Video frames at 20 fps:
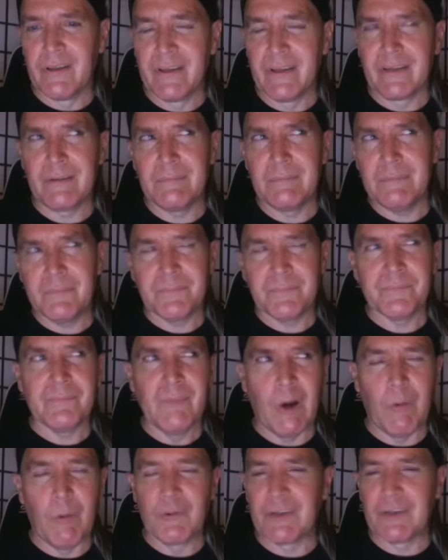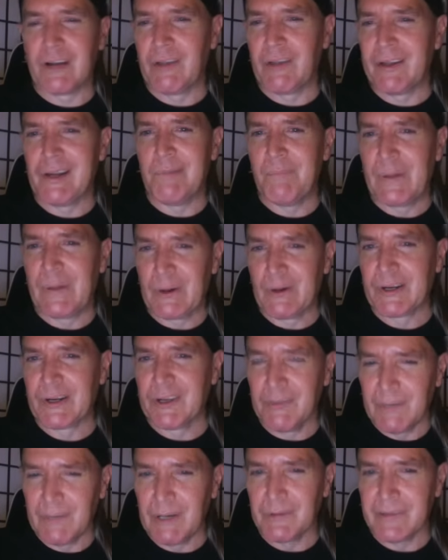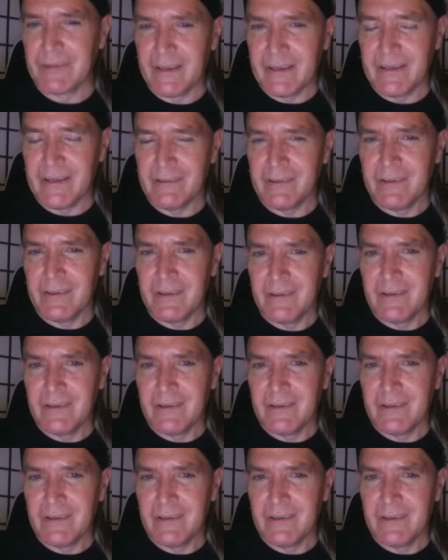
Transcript: like almost kind of like American about that.